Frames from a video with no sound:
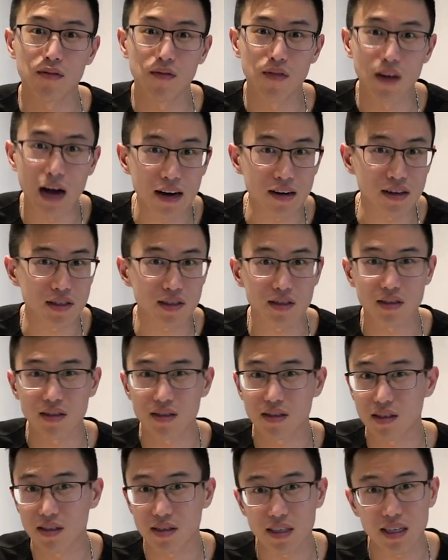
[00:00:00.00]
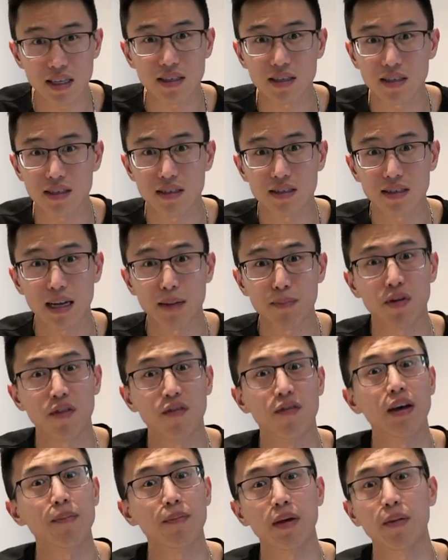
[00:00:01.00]
viruses, diseases that
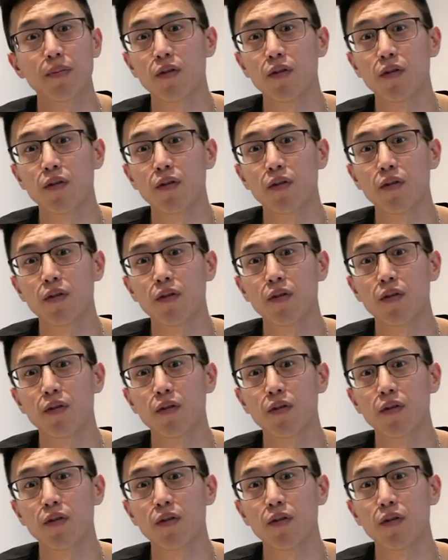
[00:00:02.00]
prevent